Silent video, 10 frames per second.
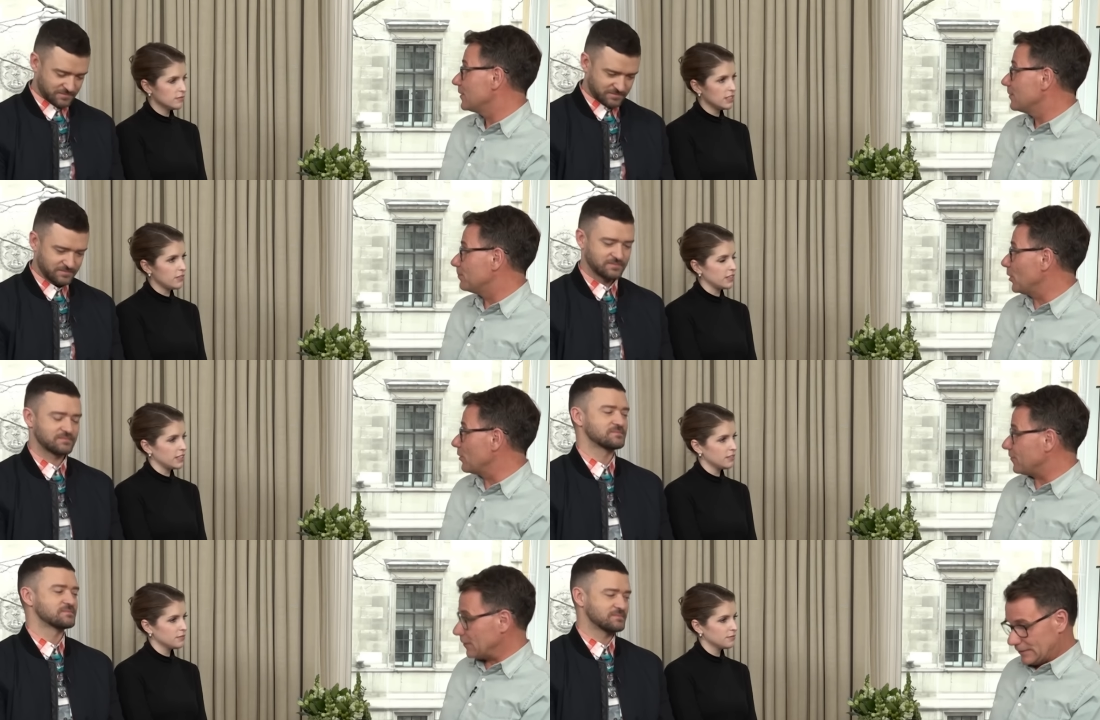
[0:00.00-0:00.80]
Speaker 1: Lovely.
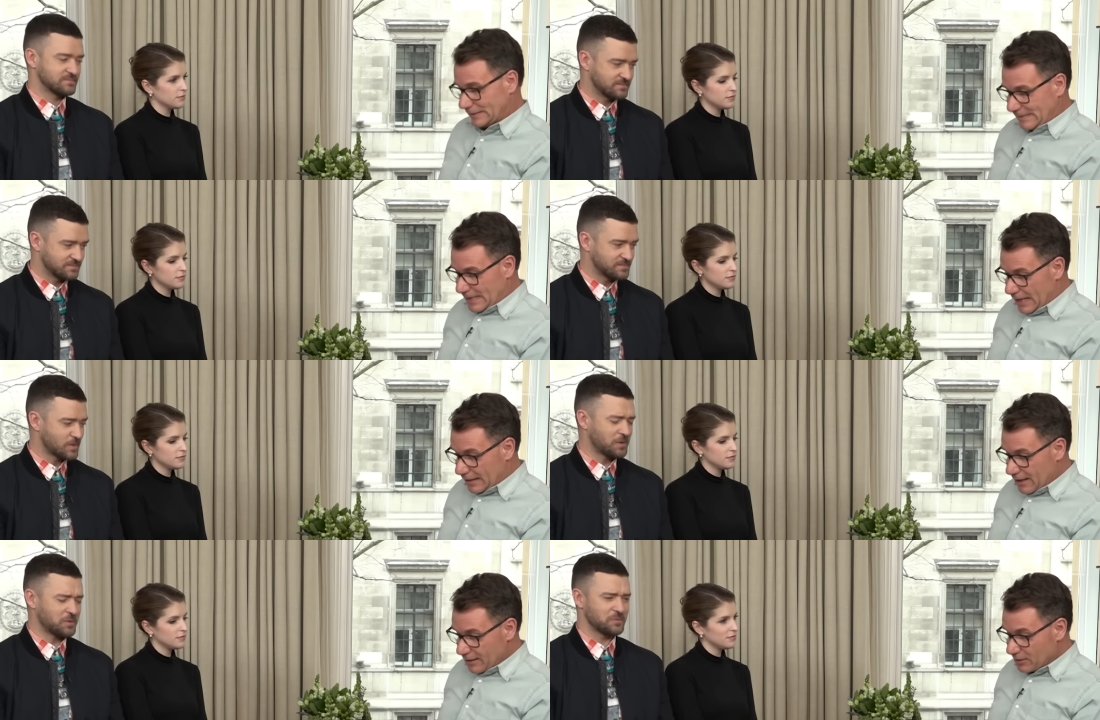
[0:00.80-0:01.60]
Beautiful. Mm.
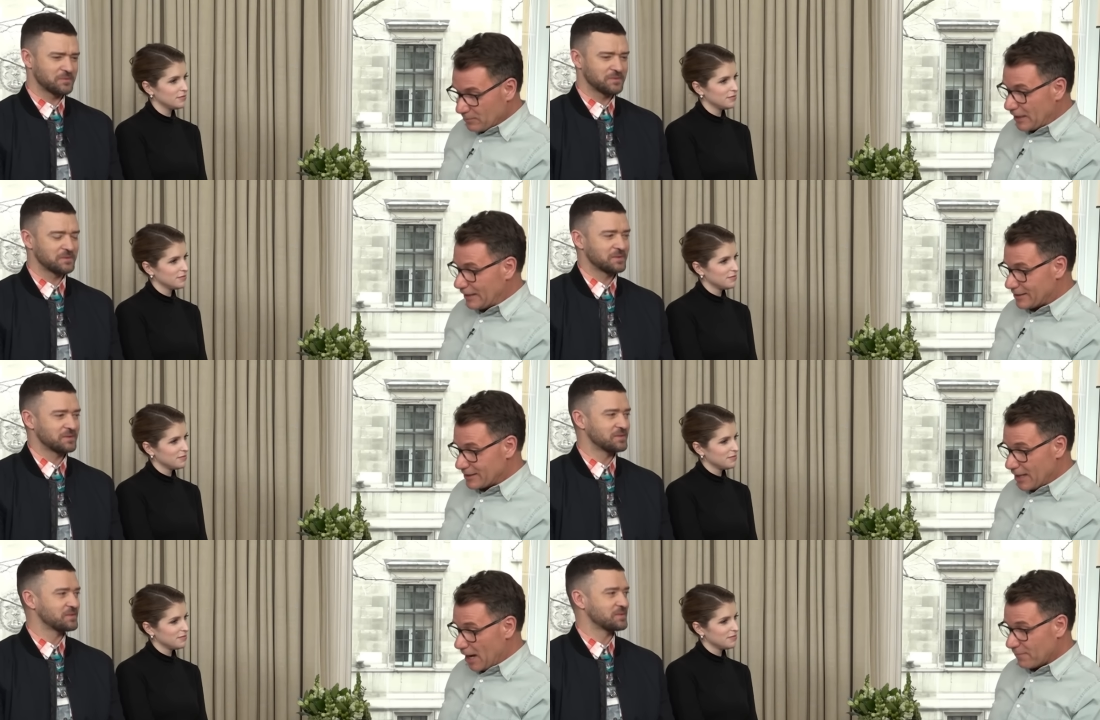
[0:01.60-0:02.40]
Uh, cast completely to
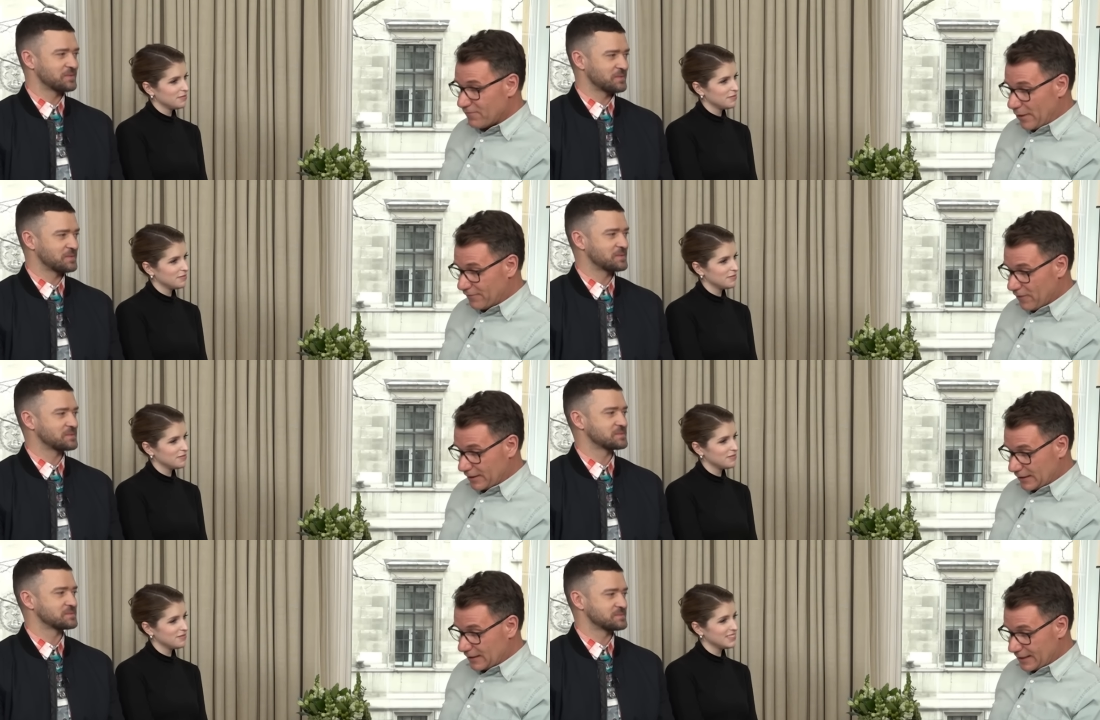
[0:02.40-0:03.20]
type and very
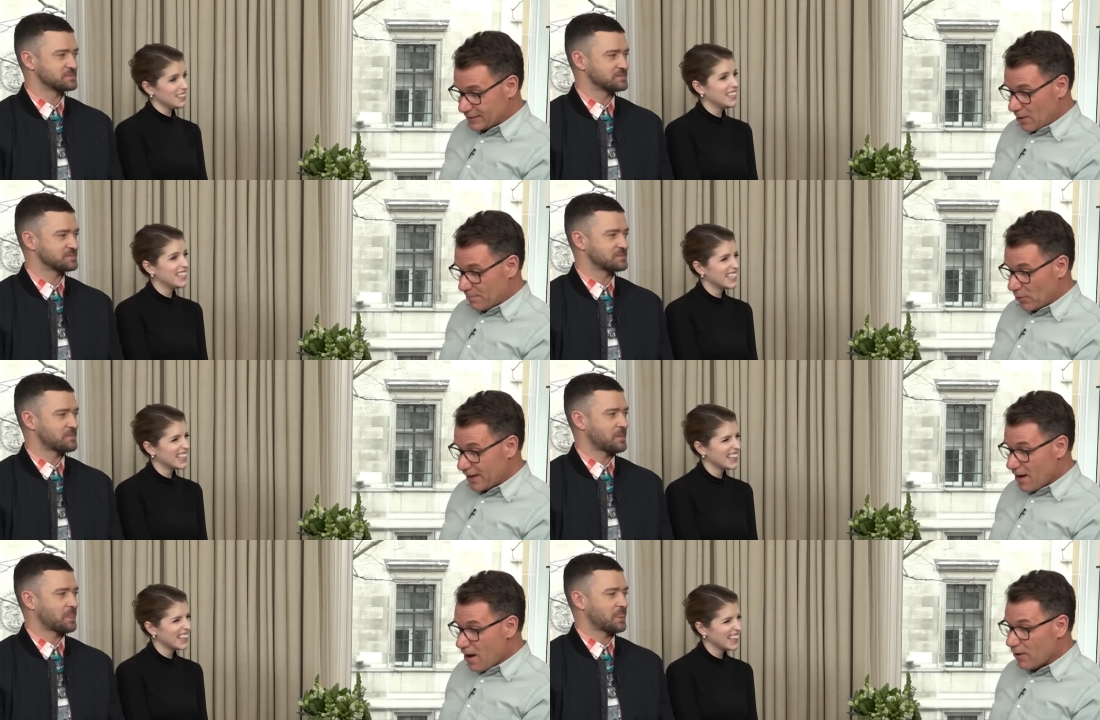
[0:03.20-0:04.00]
friendly. That's our
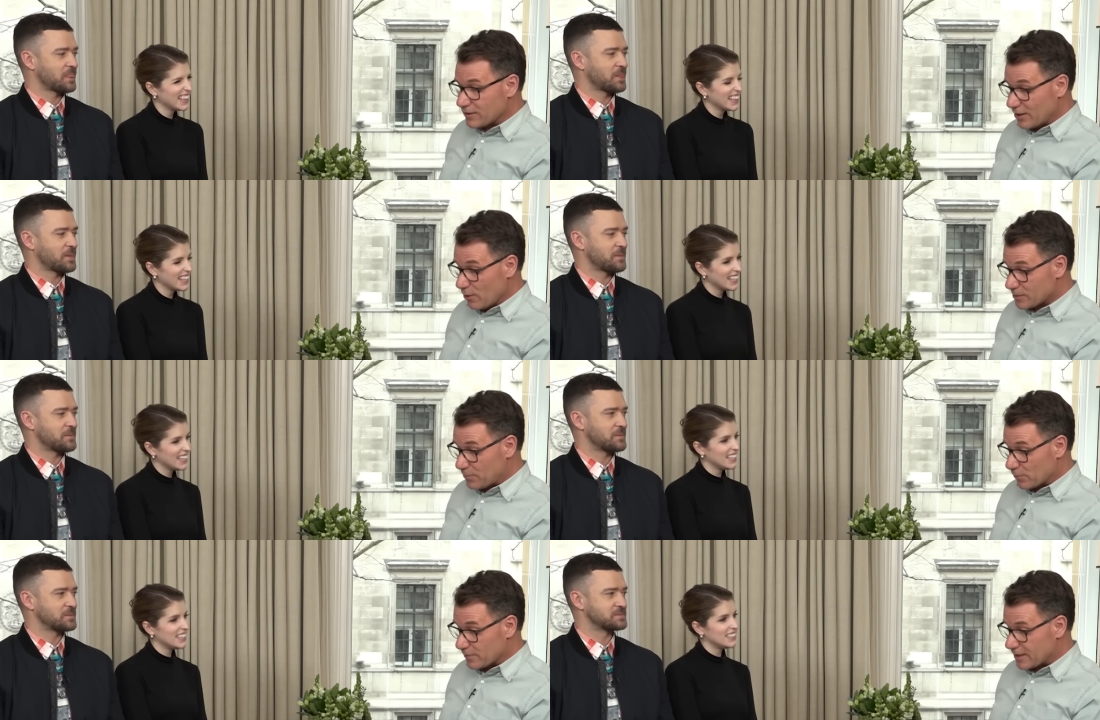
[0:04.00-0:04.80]
boy. Ozzy
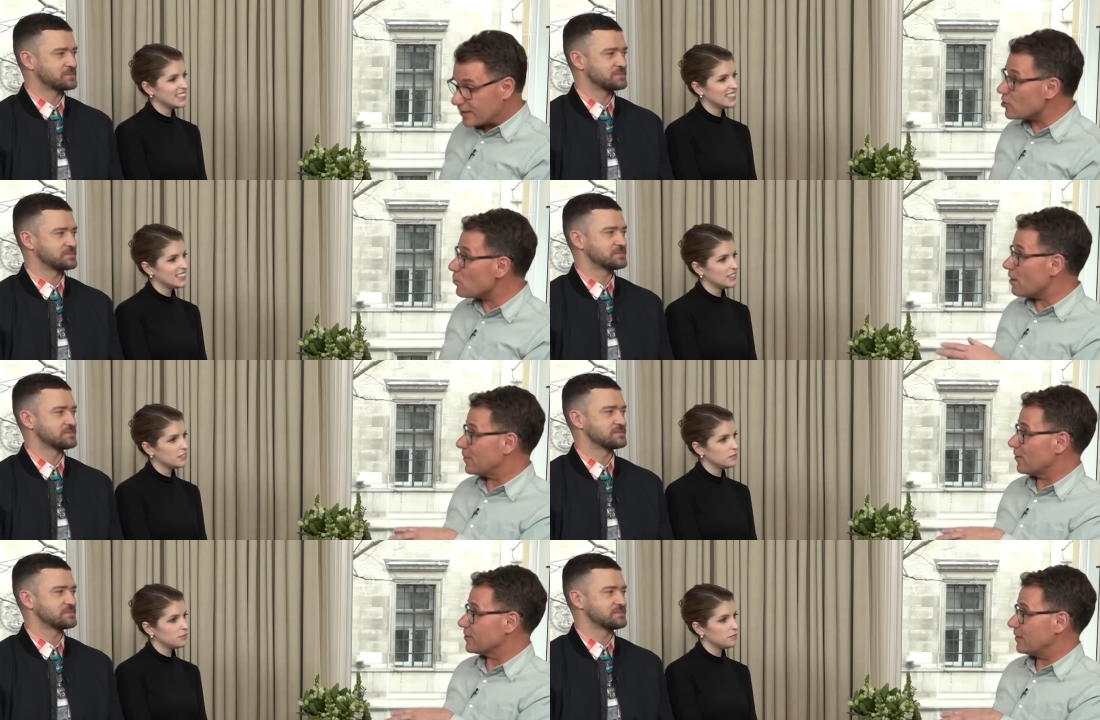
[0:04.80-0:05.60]
Osbourne's there. Did you work
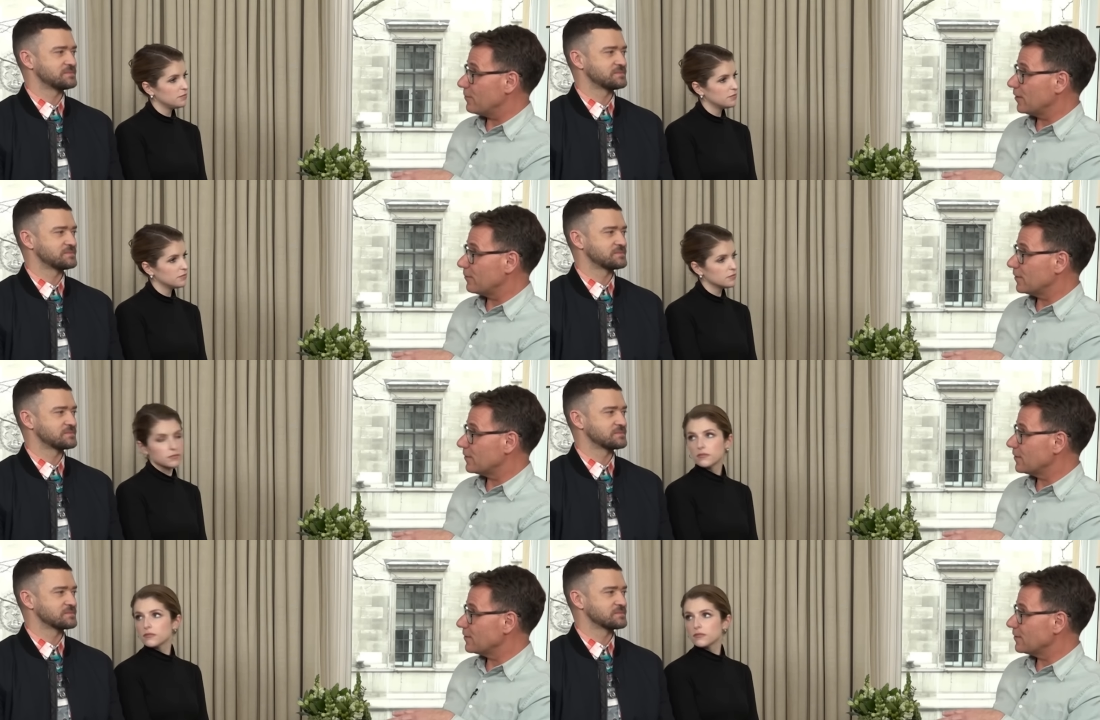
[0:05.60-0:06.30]
with Ozzy when you were